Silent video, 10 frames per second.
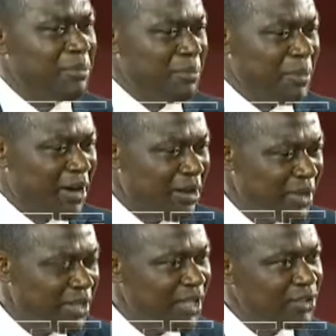
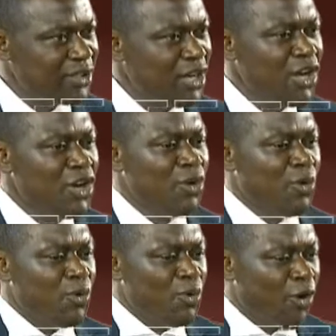parameters
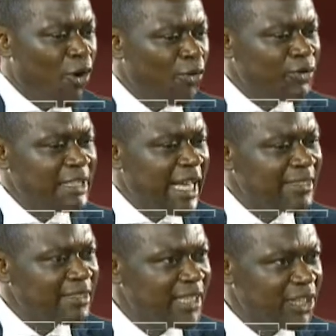of that
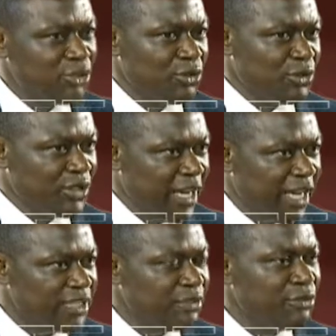section
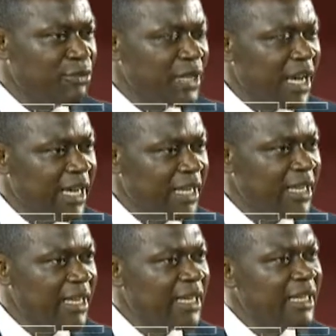84.9,
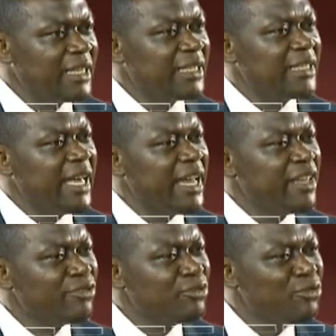there
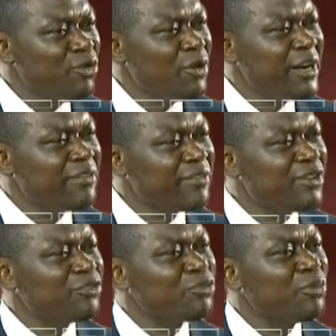is no
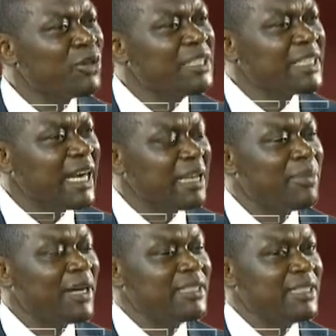reference to political
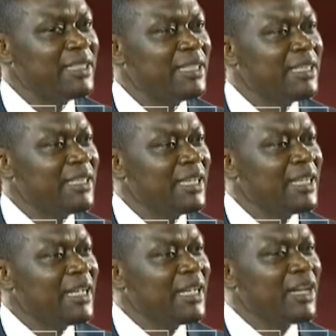party
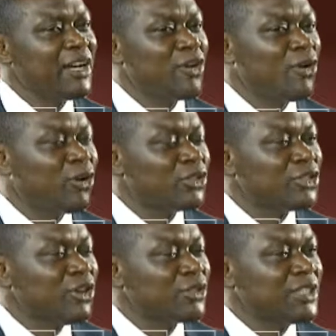
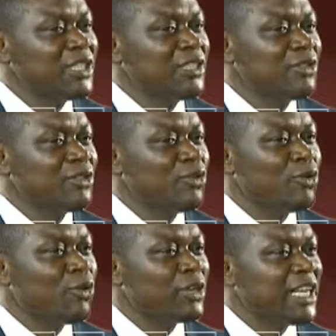conducting
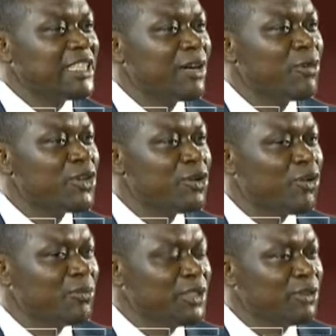or National Working
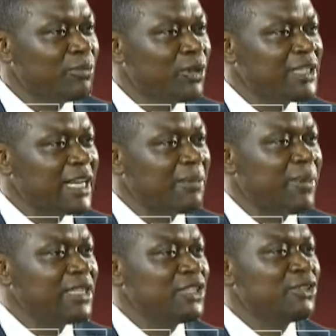Committee of Political
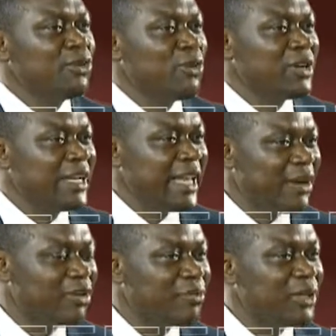Party or
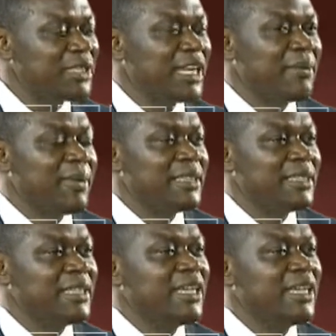NEC of political party